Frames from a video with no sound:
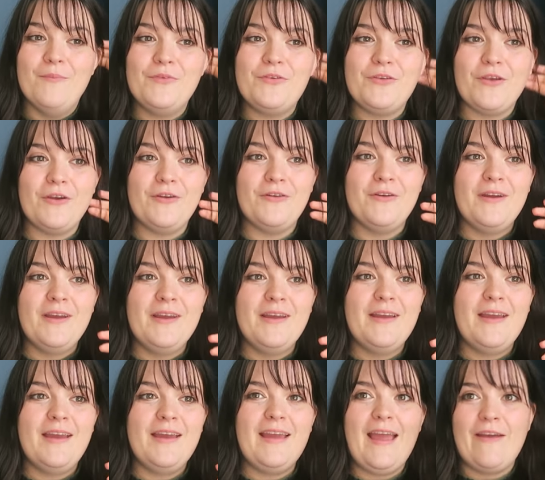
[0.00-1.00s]
So
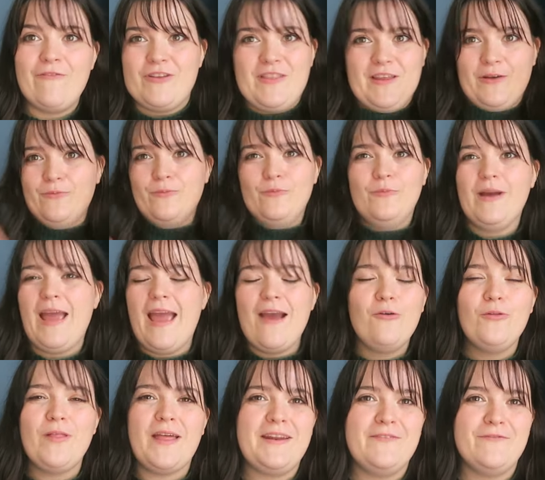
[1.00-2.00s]
everything,
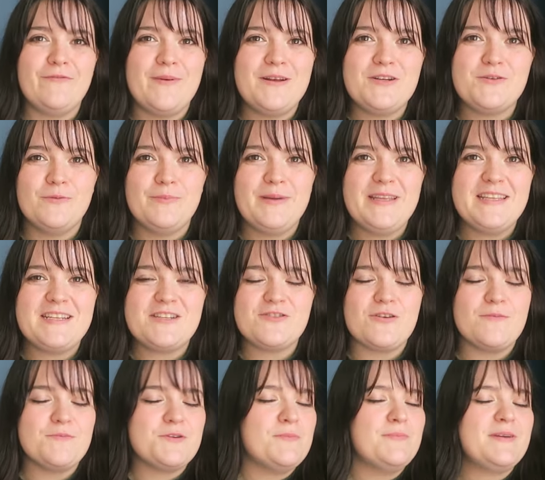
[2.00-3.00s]
all that information will be in the
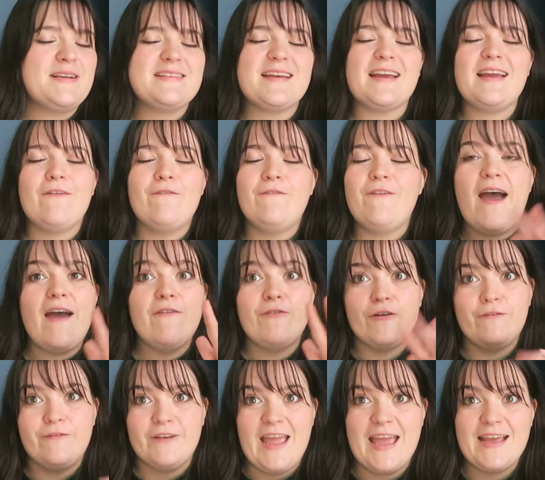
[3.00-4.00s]
description because I
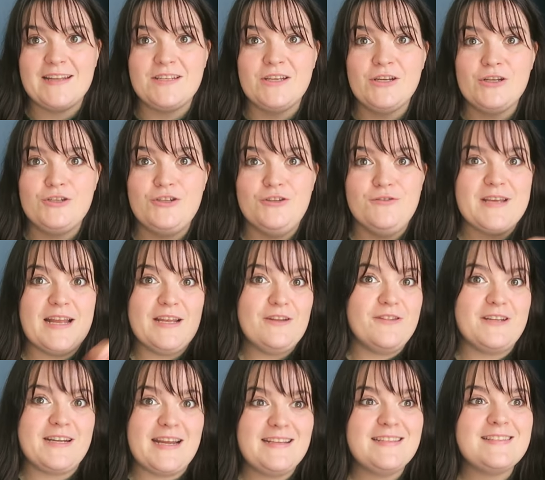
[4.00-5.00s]
forever forget to tell you
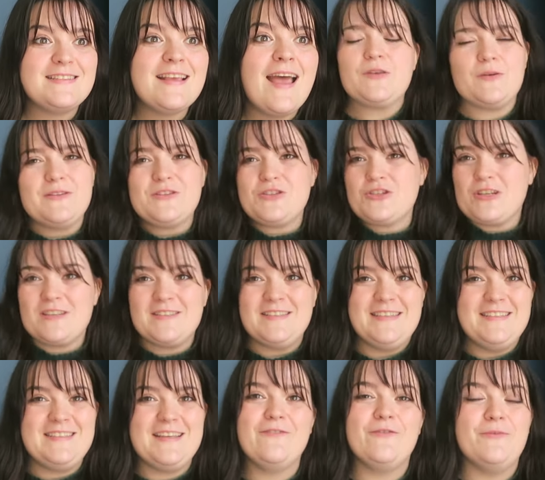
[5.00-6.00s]
the dates. So it's just
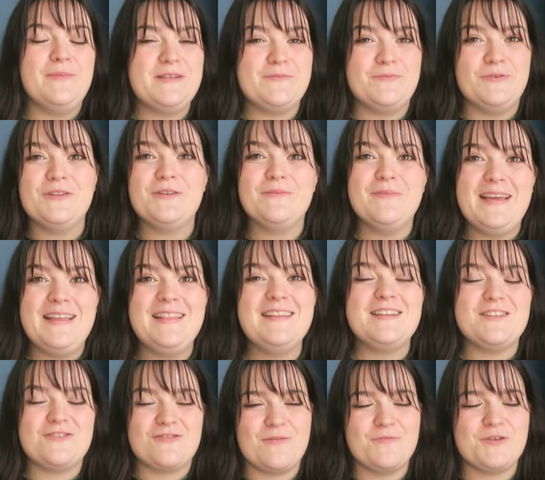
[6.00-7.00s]
easier for me to put them in the
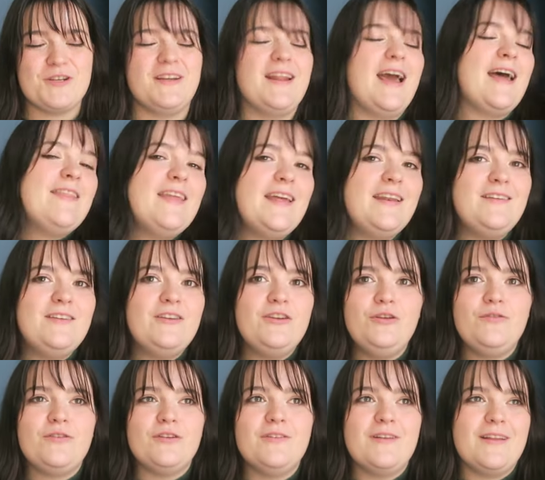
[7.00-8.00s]
description and then
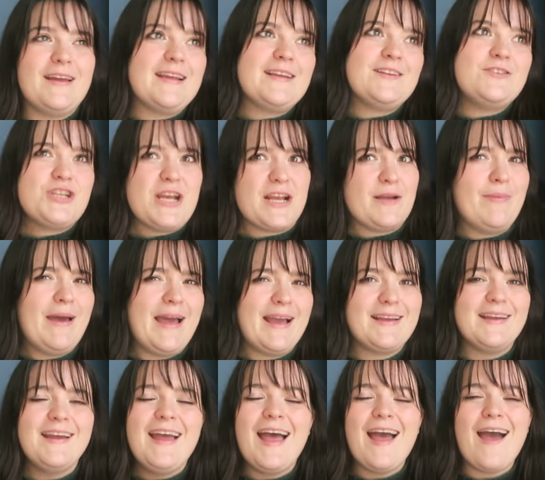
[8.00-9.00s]
you can like check
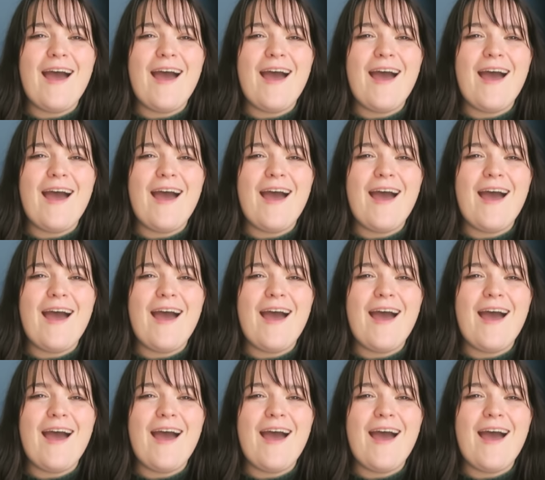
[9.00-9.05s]
back